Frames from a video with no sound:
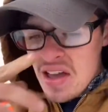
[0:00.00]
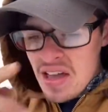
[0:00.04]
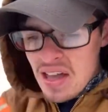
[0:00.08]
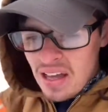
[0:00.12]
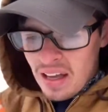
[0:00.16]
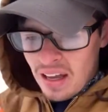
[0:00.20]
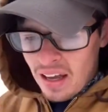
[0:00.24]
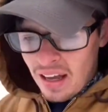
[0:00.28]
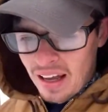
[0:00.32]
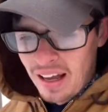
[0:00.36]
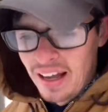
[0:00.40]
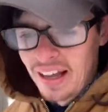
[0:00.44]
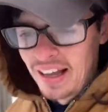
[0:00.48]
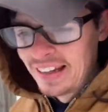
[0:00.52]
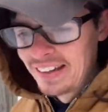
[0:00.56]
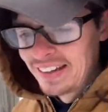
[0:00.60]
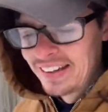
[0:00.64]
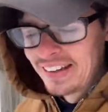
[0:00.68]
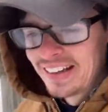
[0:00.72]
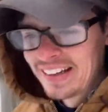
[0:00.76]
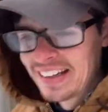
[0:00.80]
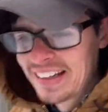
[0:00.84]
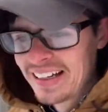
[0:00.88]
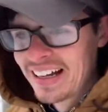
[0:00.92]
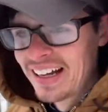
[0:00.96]
And
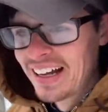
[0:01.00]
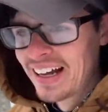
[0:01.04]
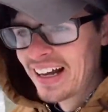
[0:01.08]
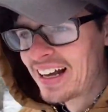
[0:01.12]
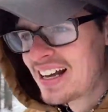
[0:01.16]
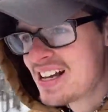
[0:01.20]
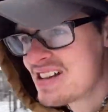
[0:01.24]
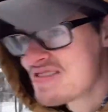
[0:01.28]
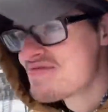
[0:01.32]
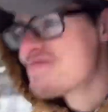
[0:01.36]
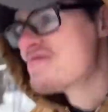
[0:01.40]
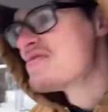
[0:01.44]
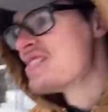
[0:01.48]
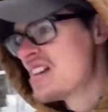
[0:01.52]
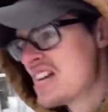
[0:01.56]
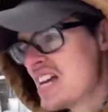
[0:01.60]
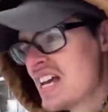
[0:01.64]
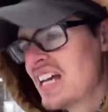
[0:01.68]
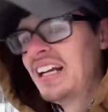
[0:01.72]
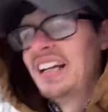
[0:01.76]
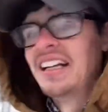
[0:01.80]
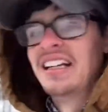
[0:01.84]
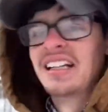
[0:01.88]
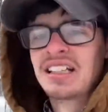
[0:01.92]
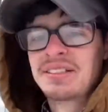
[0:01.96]
then
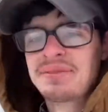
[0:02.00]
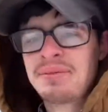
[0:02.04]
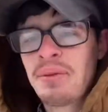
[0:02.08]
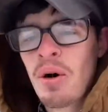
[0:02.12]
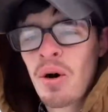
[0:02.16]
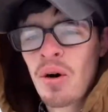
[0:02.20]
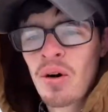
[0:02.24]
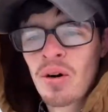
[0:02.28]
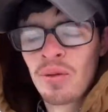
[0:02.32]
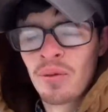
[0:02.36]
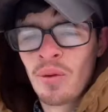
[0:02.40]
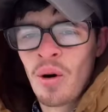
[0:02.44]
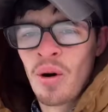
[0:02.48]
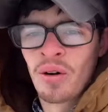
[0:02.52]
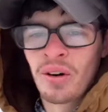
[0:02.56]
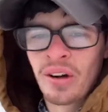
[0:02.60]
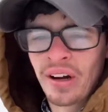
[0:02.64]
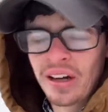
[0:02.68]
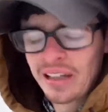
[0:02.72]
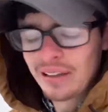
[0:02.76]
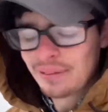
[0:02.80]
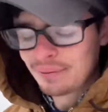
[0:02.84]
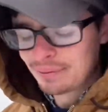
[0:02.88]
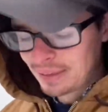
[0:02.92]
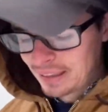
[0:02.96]
this morning woke
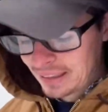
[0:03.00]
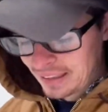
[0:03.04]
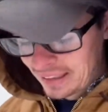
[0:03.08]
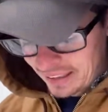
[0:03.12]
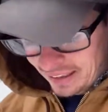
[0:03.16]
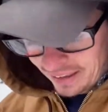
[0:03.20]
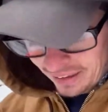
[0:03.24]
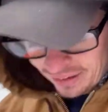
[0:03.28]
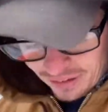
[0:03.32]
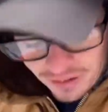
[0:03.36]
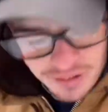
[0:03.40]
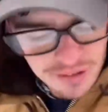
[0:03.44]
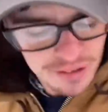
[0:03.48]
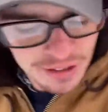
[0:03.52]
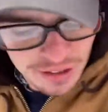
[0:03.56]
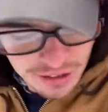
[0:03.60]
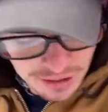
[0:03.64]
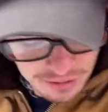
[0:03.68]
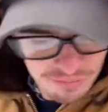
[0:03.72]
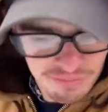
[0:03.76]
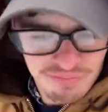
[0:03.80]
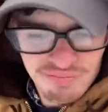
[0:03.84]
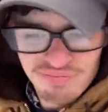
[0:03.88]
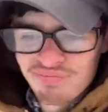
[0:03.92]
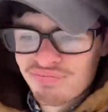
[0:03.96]
up and there's
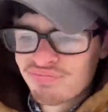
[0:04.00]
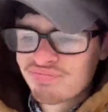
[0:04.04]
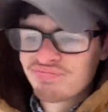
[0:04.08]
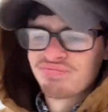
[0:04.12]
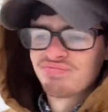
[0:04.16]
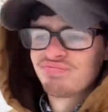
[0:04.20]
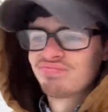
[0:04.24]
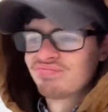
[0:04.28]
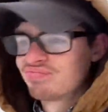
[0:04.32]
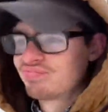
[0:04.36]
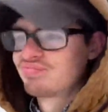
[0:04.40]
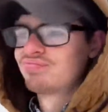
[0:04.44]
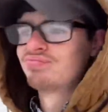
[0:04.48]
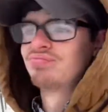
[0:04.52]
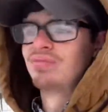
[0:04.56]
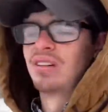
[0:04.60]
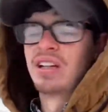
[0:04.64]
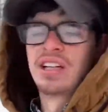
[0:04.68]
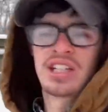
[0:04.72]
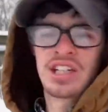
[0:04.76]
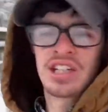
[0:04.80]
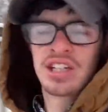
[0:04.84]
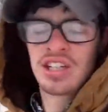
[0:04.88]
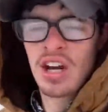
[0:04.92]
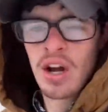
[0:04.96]
inch
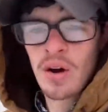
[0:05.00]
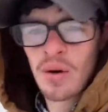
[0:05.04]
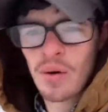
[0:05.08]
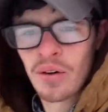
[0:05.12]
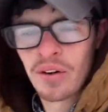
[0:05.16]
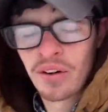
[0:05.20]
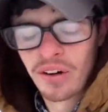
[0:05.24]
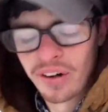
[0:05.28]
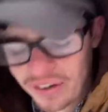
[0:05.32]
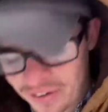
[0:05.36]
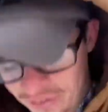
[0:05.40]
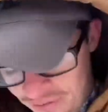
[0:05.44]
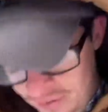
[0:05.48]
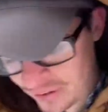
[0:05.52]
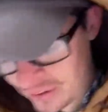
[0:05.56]
snow on the ground.